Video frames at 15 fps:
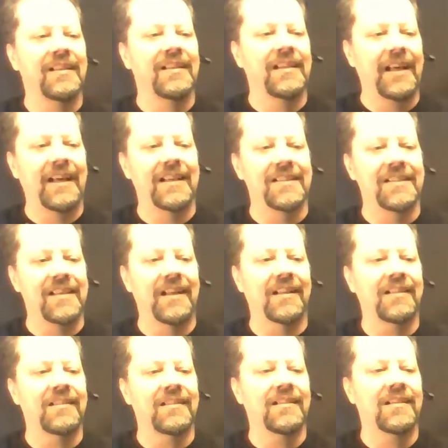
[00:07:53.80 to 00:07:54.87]
As
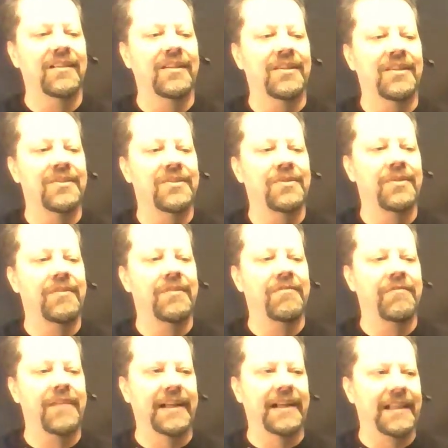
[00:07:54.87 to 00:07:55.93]
L goes to
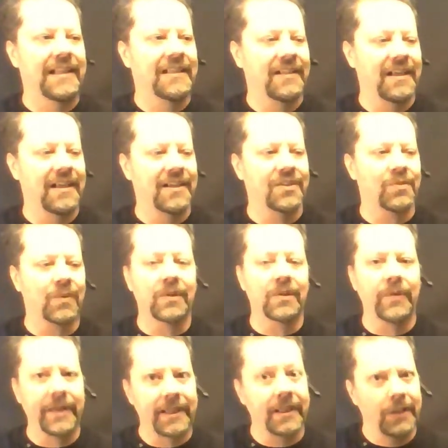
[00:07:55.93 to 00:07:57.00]
infinity, yes, we're going
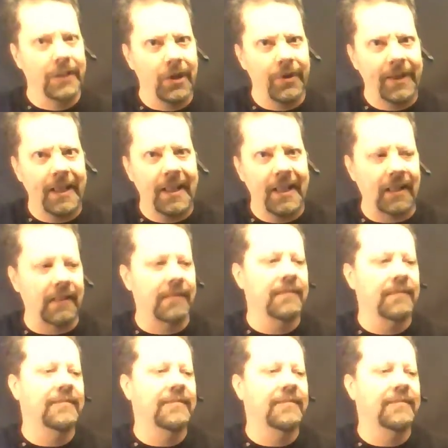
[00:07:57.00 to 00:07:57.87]
to go to L.